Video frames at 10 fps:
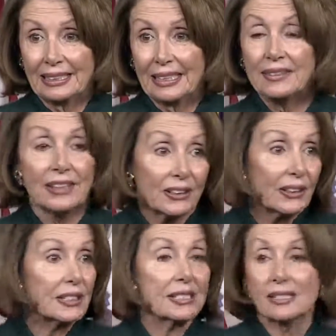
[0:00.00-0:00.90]
and they're
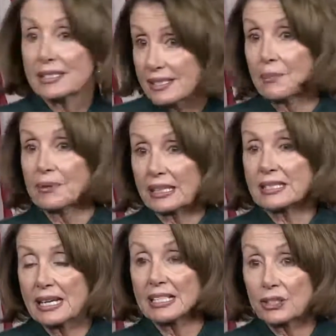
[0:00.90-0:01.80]
going to see something
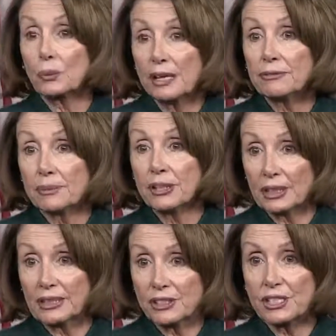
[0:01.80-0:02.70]
snatched away from their
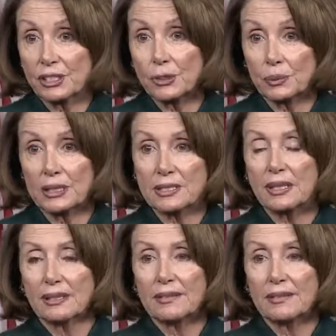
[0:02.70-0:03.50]
constituents.